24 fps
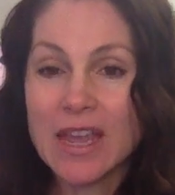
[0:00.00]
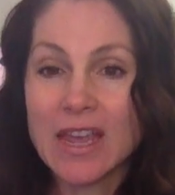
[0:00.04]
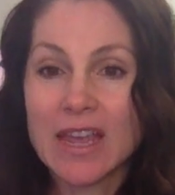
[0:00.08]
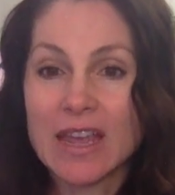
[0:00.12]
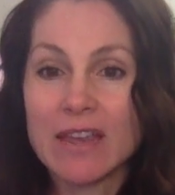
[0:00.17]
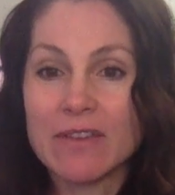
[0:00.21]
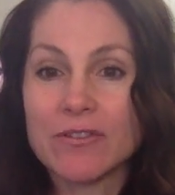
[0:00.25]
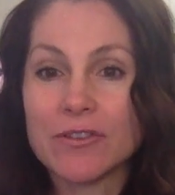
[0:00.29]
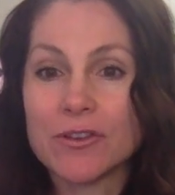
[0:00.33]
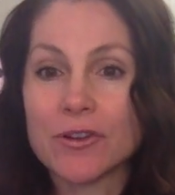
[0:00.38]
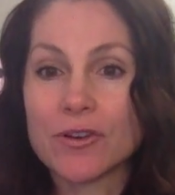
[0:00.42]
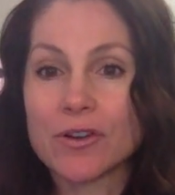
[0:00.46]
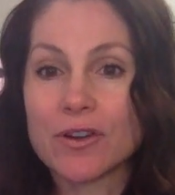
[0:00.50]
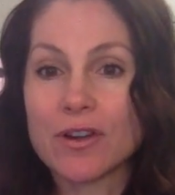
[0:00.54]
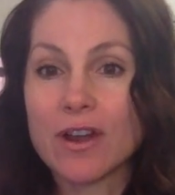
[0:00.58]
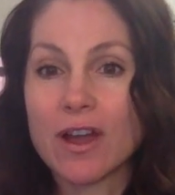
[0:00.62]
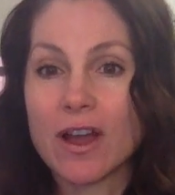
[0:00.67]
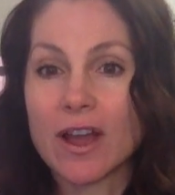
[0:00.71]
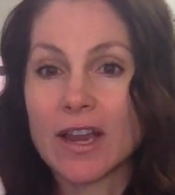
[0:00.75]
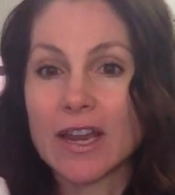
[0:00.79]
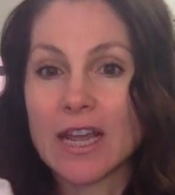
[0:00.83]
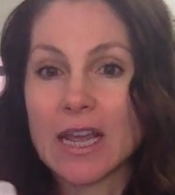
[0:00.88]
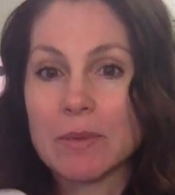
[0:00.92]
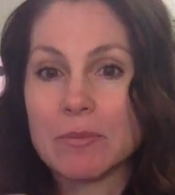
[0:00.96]
If you're
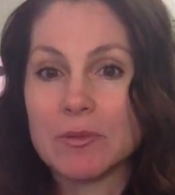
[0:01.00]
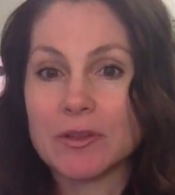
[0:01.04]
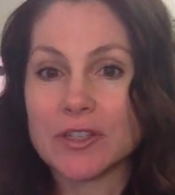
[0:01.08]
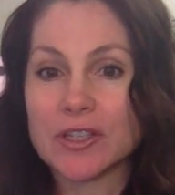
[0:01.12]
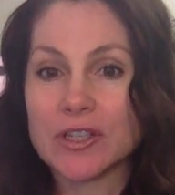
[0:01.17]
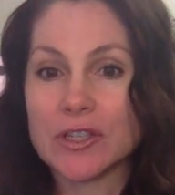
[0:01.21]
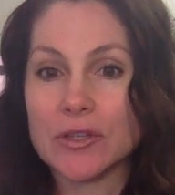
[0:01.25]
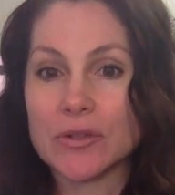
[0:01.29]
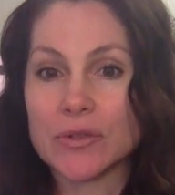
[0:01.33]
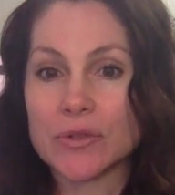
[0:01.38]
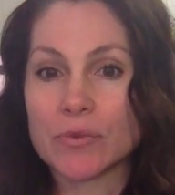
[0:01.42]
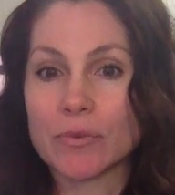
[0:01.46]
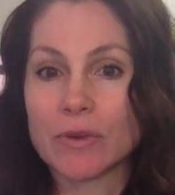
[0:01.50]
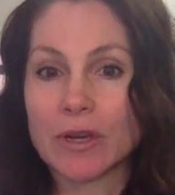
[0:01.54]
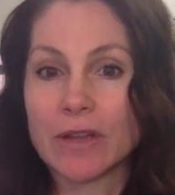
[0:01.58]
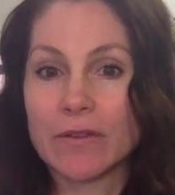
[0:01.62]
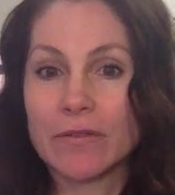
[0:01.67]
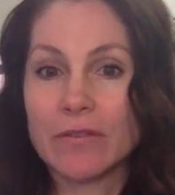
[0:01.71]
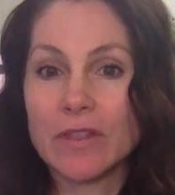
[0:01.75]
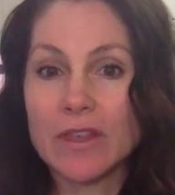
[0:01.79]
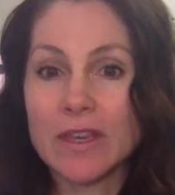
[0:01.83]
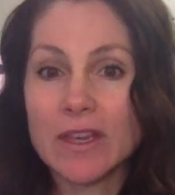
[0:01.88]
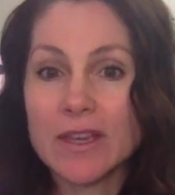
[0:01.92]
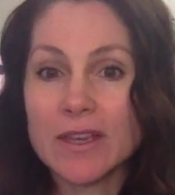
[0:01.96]
not able to use one
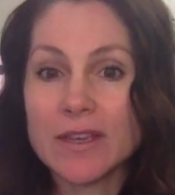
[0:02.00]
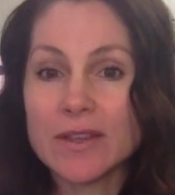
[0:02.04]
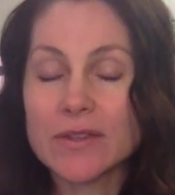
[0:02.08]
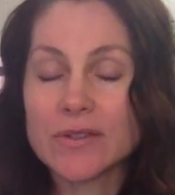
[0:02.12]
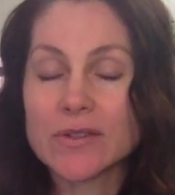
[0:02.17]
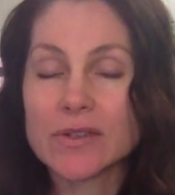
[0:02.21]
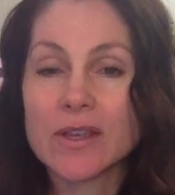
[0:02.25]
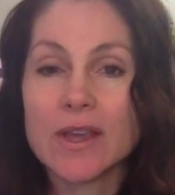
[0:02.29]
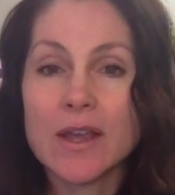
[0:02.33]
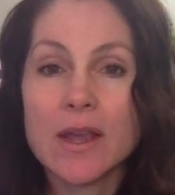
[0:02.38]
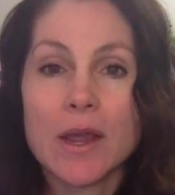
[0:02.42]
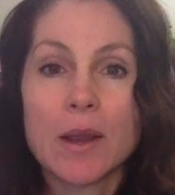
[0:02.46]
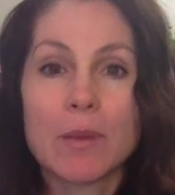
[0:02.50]
of these,